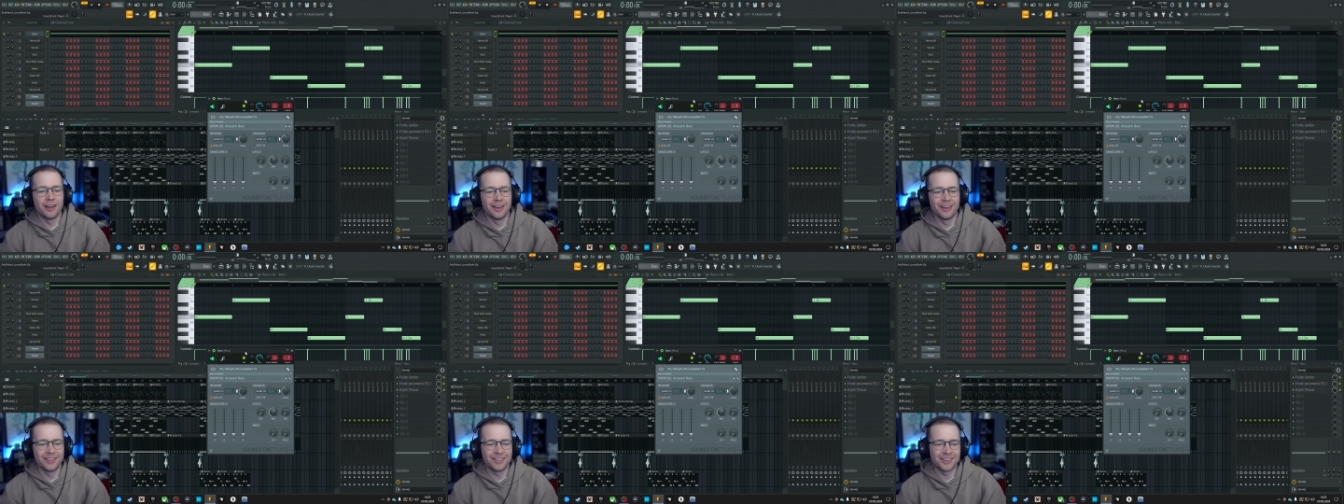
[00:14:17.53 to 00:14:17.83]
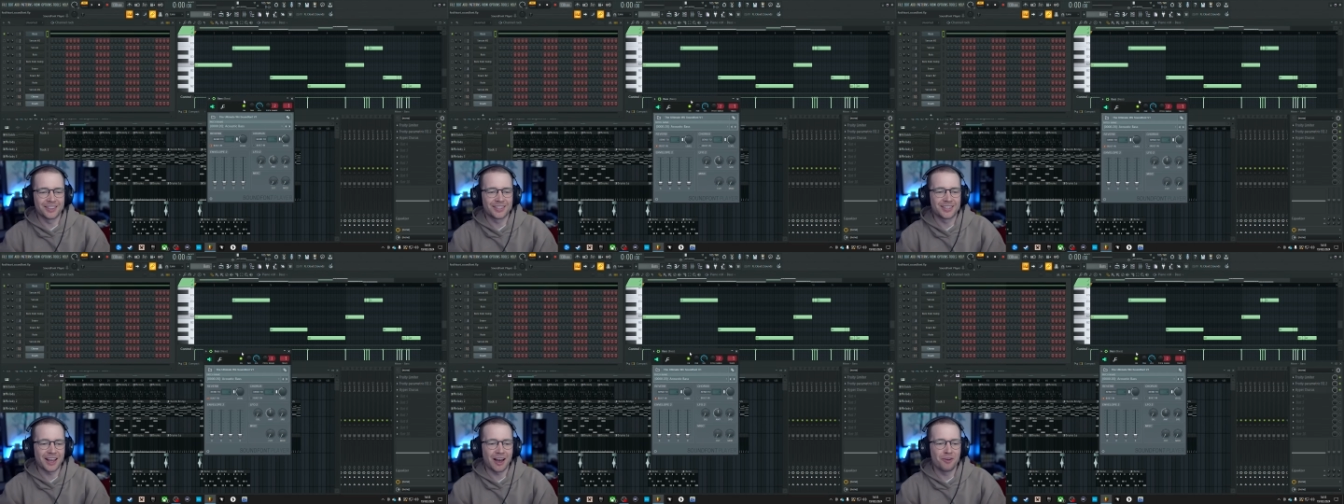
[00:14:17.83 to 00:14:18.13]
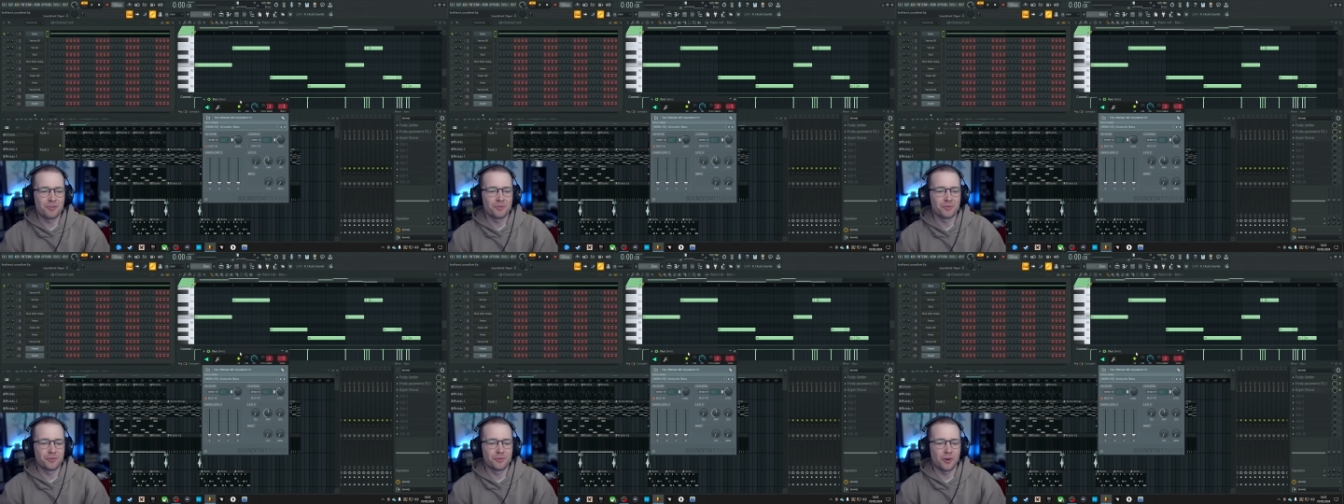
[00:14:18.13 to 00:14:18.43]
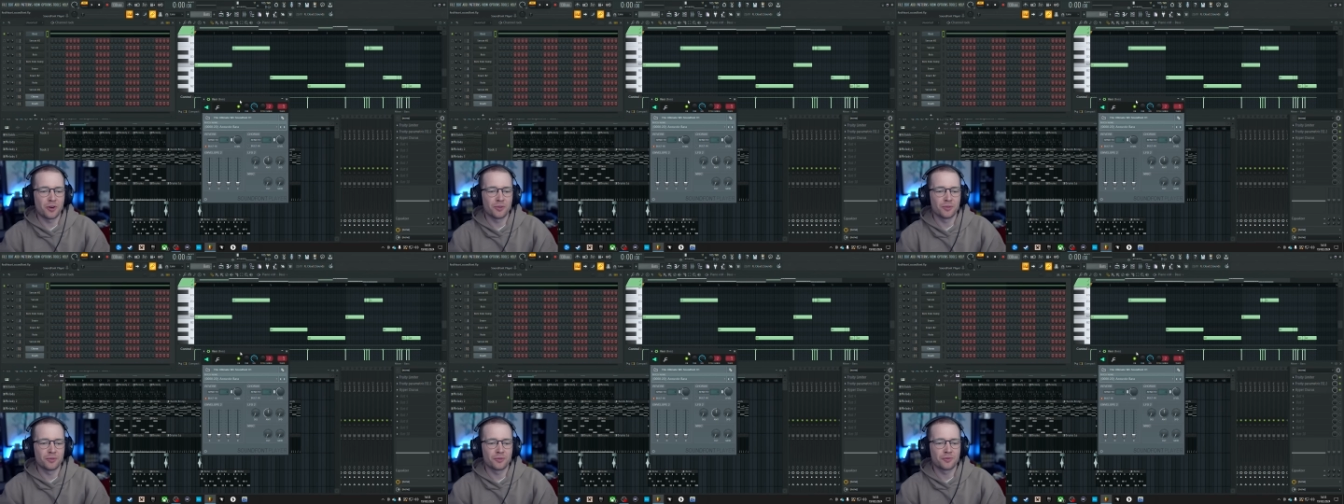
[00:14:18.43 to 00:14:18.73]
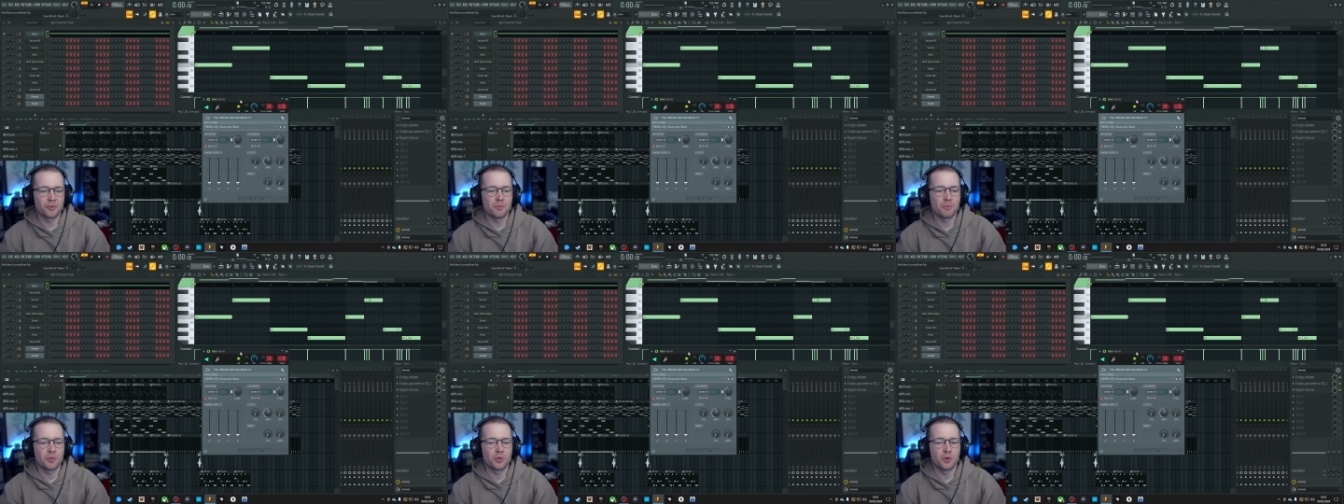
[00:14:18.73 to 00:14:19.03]
the sound font
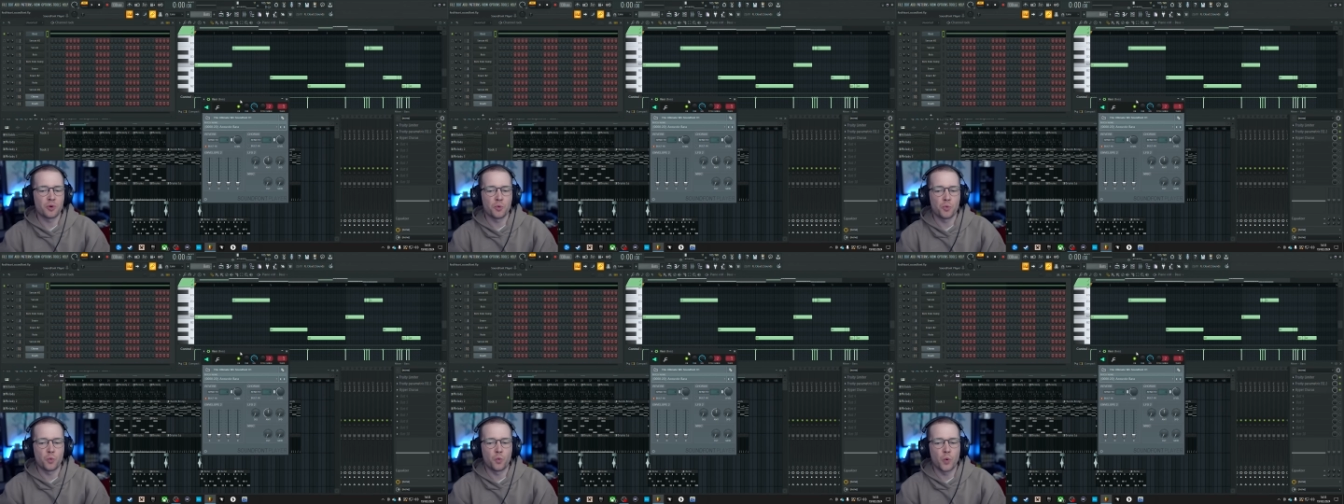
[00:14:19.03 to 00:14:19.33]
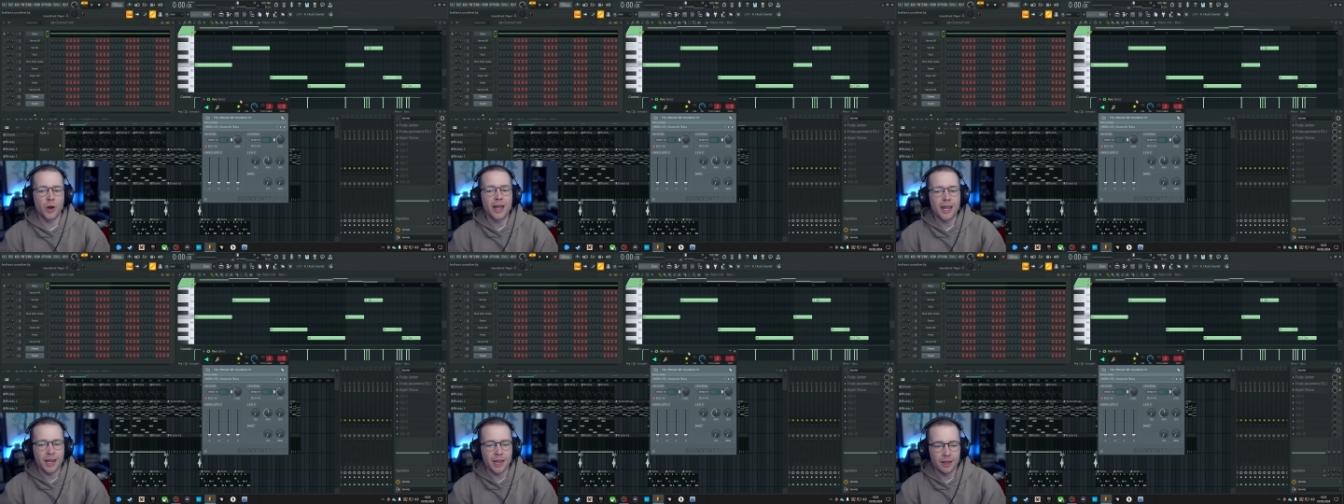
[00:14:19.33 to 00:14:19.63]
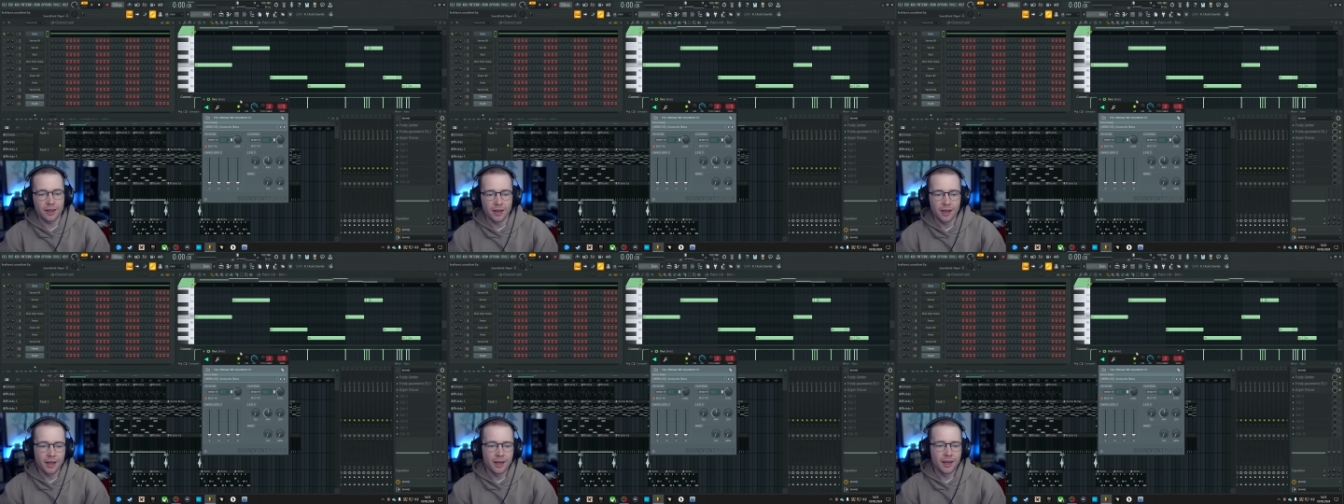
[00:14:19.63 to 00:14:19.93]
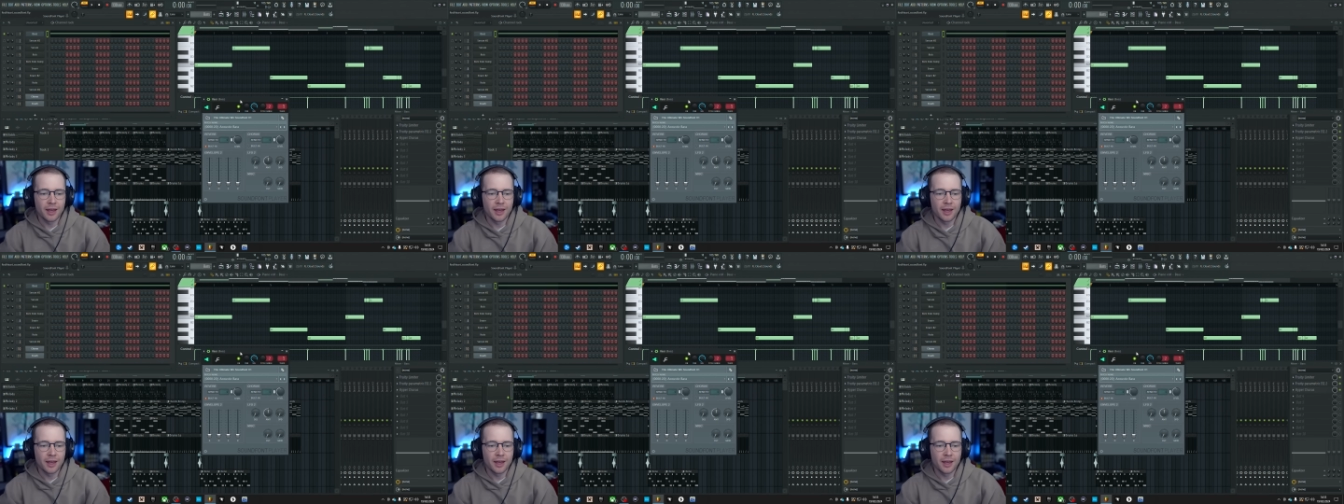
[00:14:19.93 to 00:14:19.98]
from the Wii